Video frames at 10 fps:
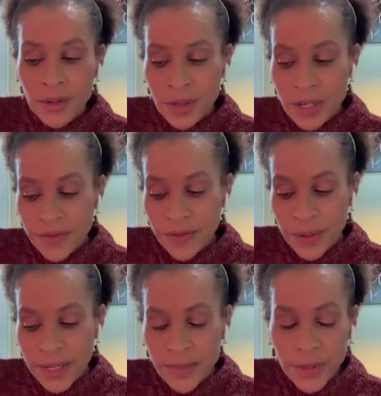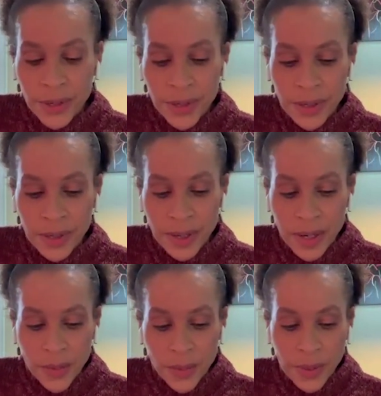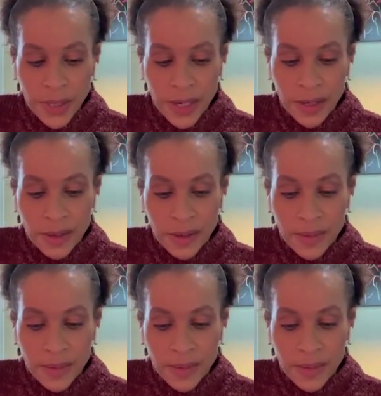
George Floyd's murder really